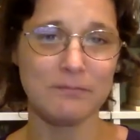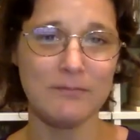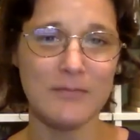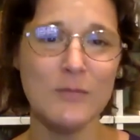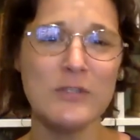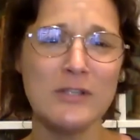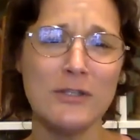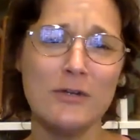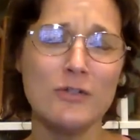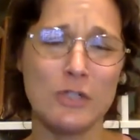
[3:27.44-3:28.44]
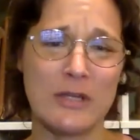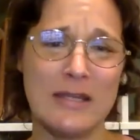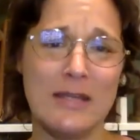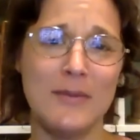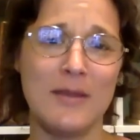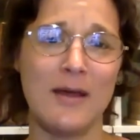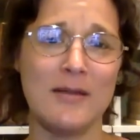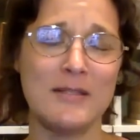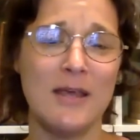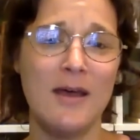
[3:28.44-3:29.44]
it was a little tricky
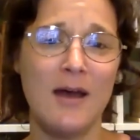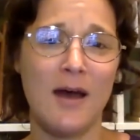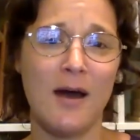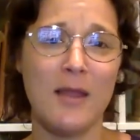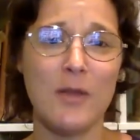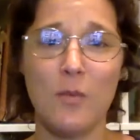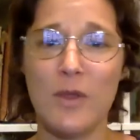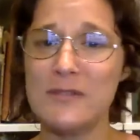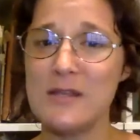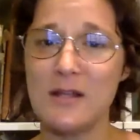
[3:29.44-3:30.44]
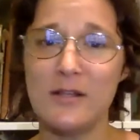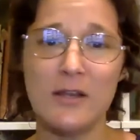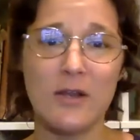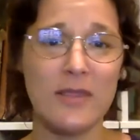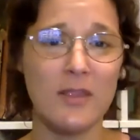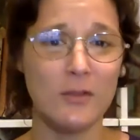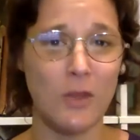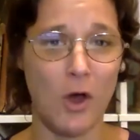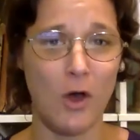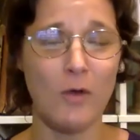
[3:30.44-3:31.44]
because it isn't clear in the
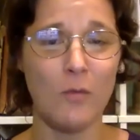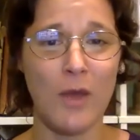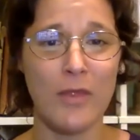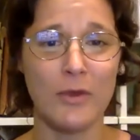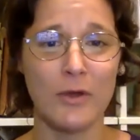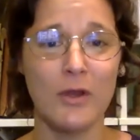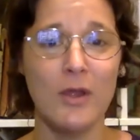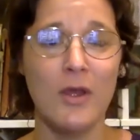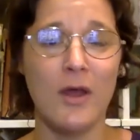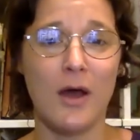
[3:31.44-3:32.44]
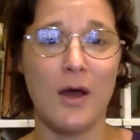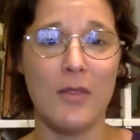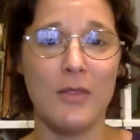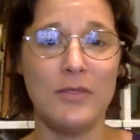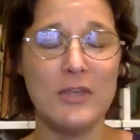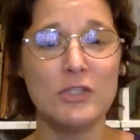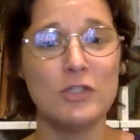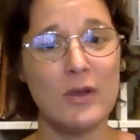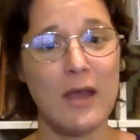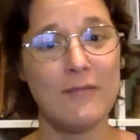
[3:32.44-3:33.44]
law whether this
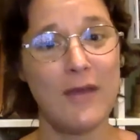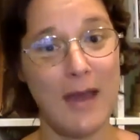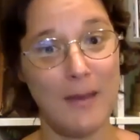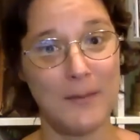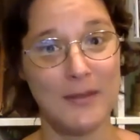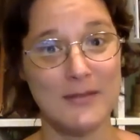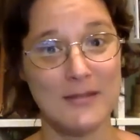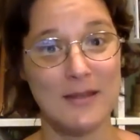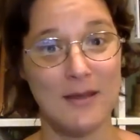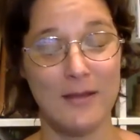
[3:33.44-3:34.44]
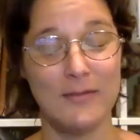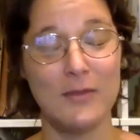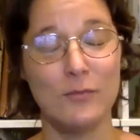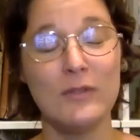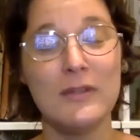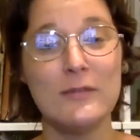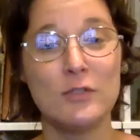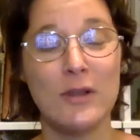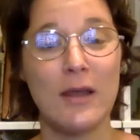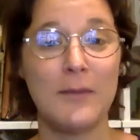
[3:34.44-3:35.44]
should have happened. The relief
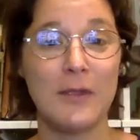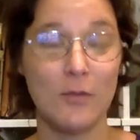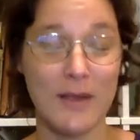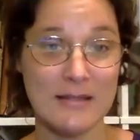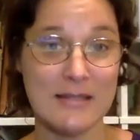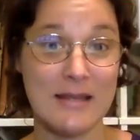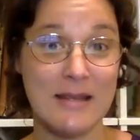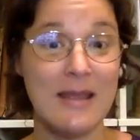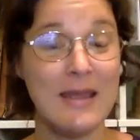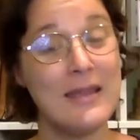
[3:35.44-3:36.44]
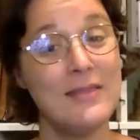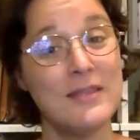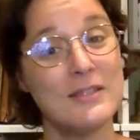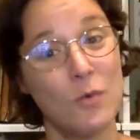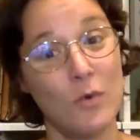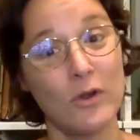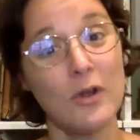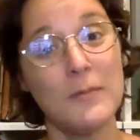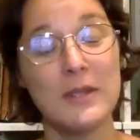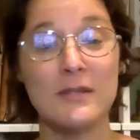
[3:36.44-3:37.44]
should have been granted in this order
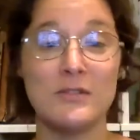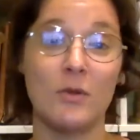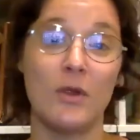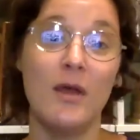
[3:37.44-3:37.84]
because you're